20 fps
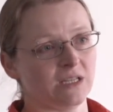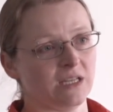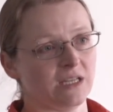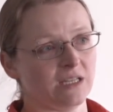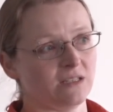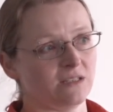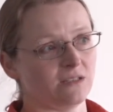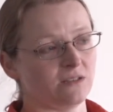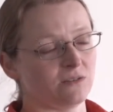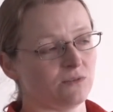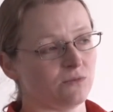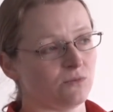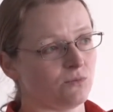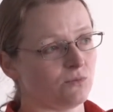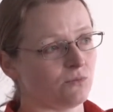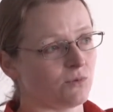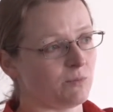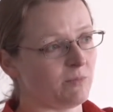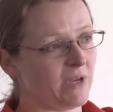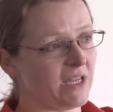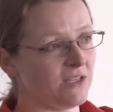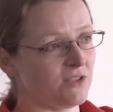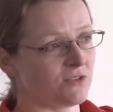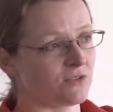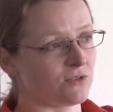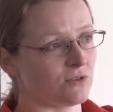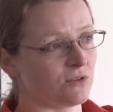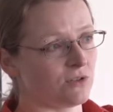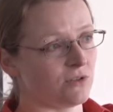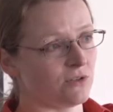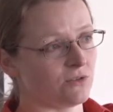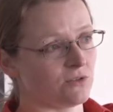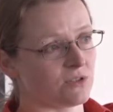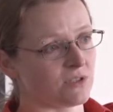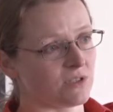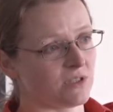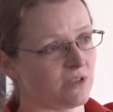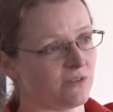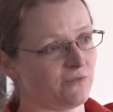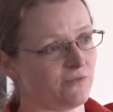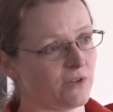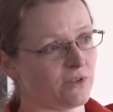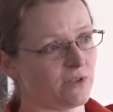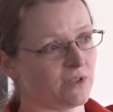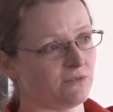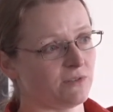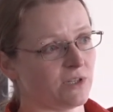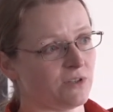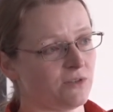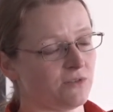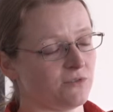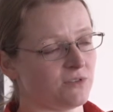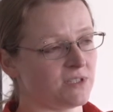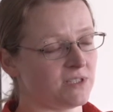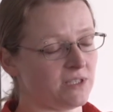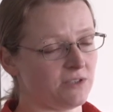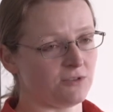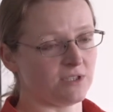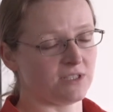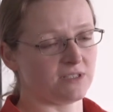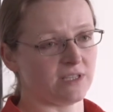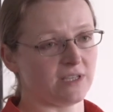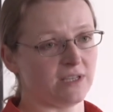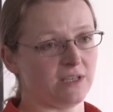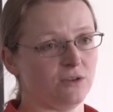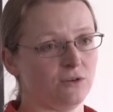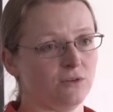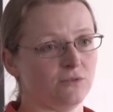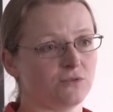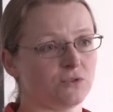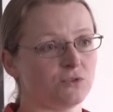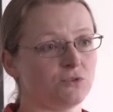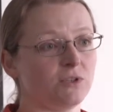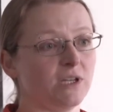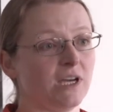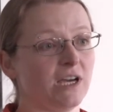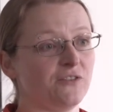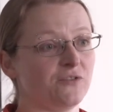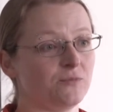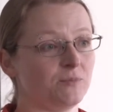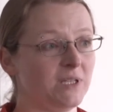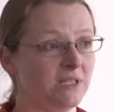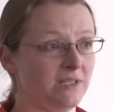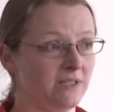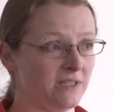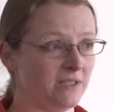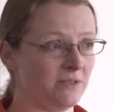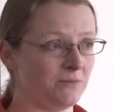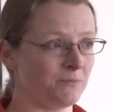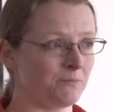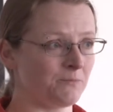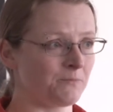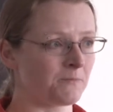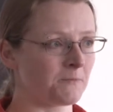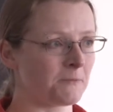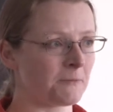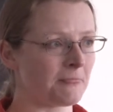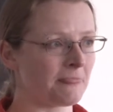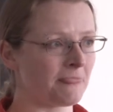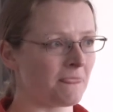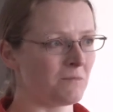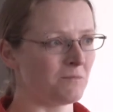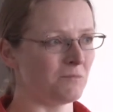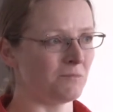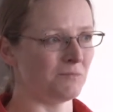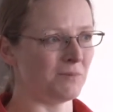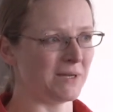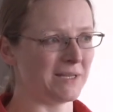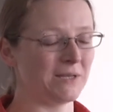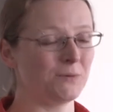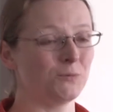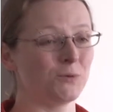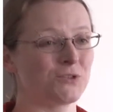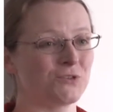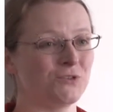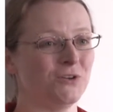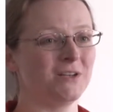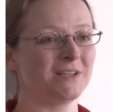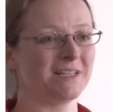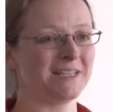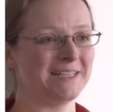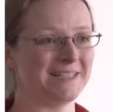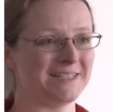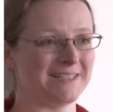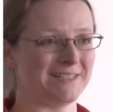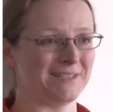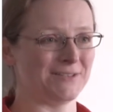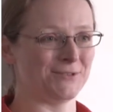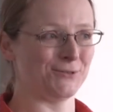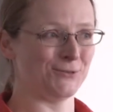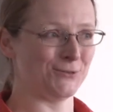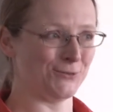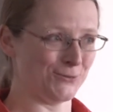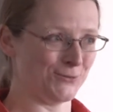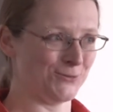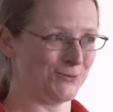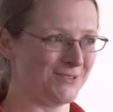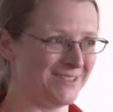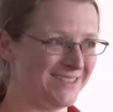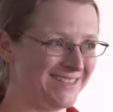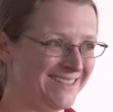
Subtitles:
And we managed to close a funding round of Series A of 2.5 million. But it was not easy to do.